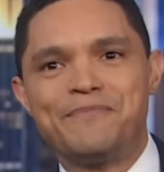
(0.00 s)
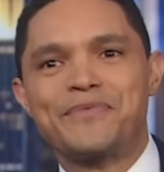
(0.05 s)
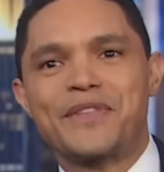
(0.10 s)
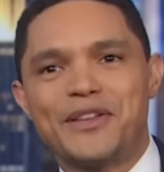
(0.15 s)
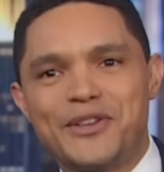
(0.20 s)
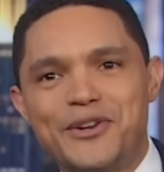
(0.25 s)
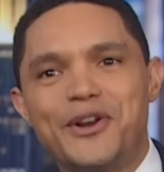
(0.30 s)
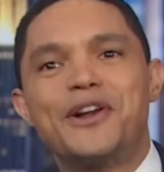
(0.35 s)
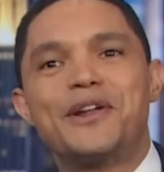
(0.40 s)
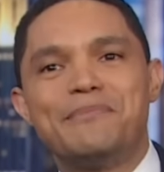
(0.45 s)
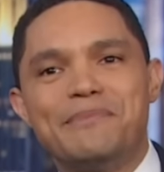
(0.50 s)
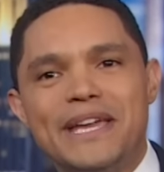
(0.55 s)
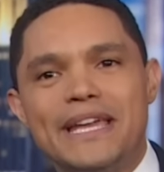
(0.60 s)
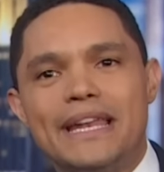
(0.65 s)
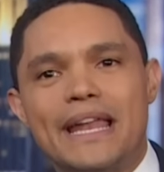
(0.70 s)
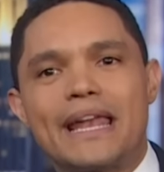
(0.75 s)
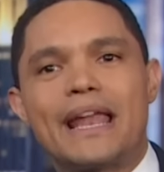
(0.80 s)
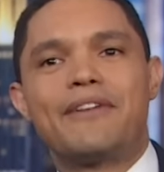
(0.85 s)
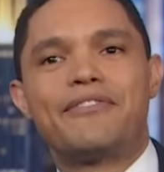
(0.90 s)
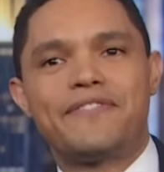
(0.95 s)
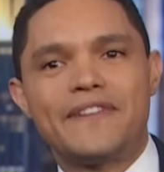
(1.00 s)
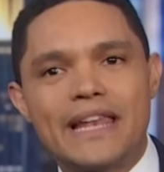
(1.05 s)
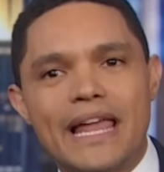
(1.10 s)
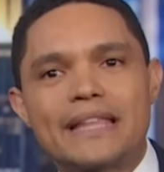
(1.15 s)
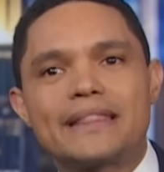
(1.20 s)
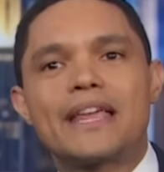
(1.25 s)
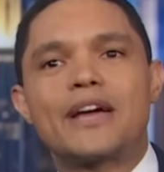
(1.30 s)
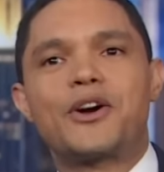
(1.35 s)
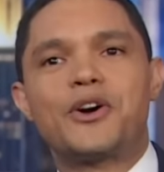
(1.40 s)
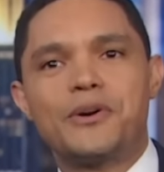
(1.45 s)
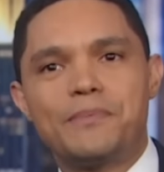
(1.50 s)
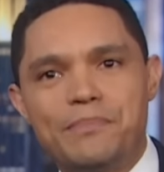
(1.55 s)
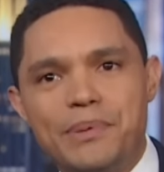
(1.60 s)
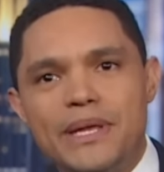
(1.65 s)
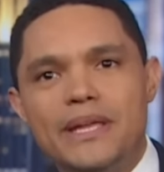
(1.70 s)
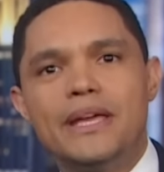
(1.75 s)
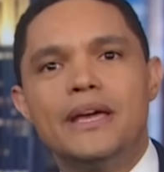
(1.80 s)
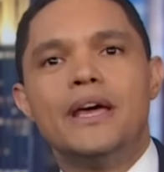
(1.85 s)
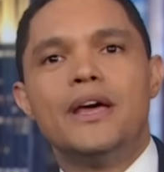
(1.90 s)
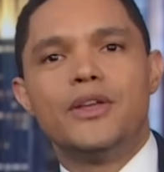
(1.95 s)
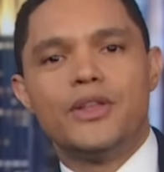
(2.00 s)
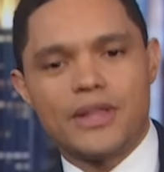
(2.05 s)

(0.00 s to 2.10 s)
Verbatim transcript: You know what I mean? And I feel like there could be,